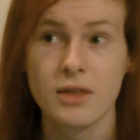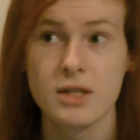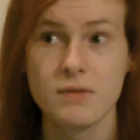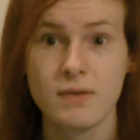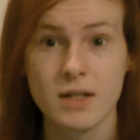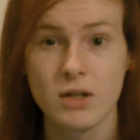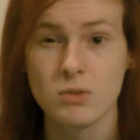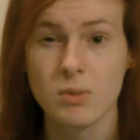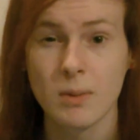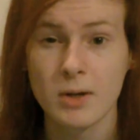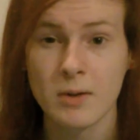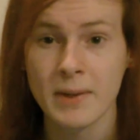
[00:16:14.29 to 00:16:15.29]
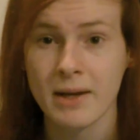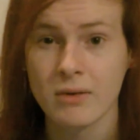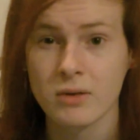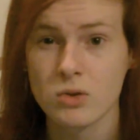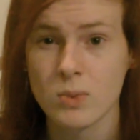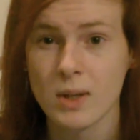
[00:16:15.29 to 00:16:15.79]
this video is probably coming
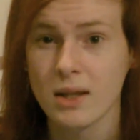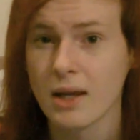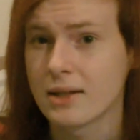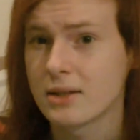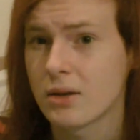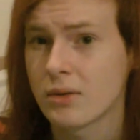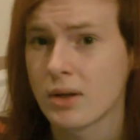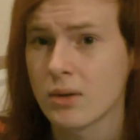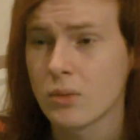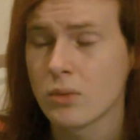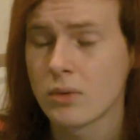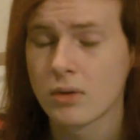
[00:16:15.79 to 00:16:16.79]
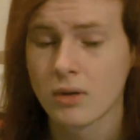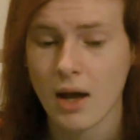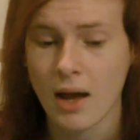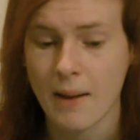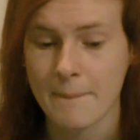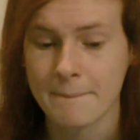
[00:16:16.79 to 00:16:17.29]
out on as well, I don't know.
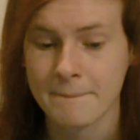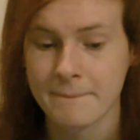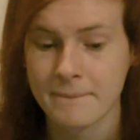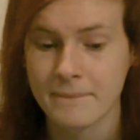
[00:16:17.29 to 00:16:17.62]
Um,